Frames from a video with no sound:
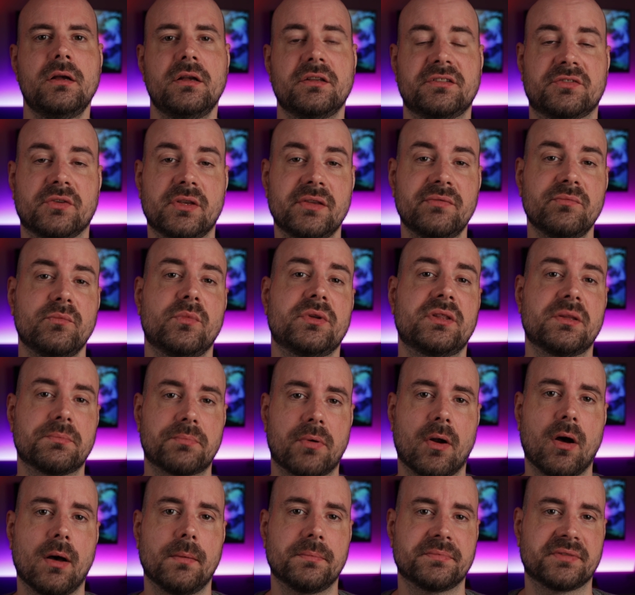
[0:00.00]
So even with the
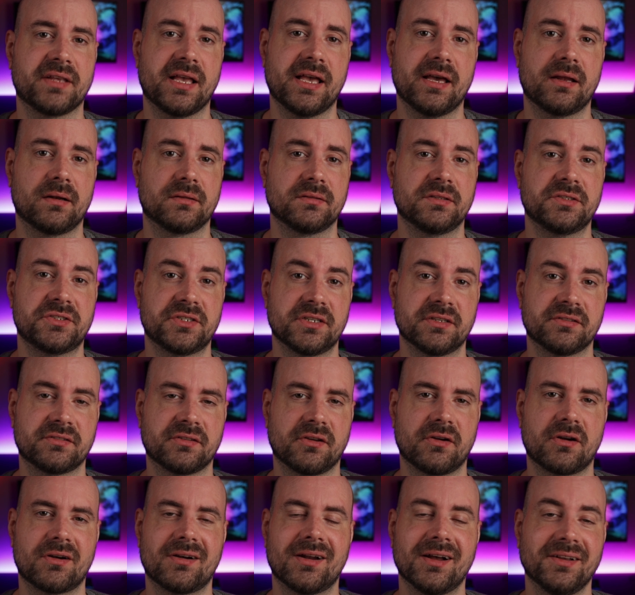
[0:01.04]
problems I had on the
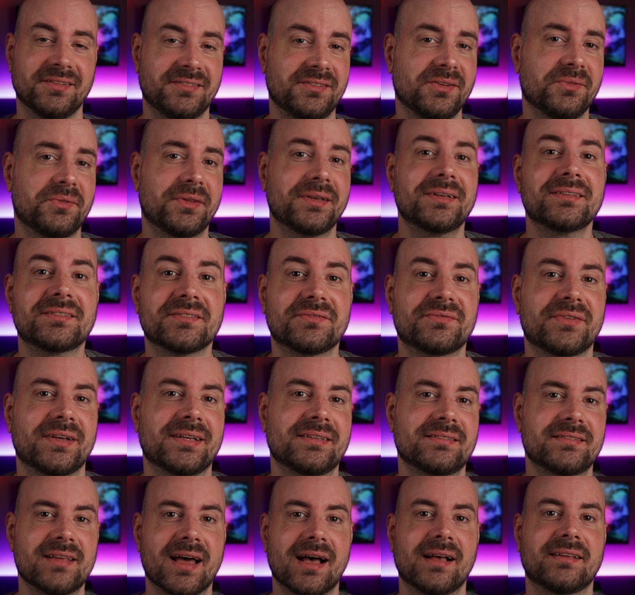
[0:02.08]
GSR, I still think it's a
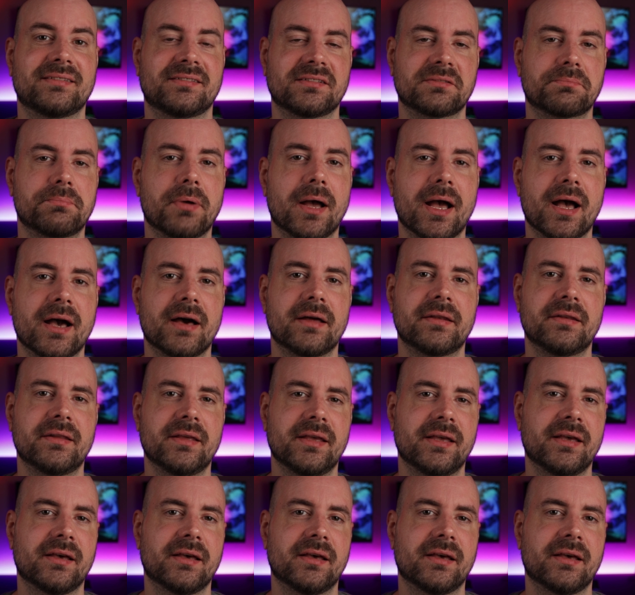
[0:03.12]
fantastic pad,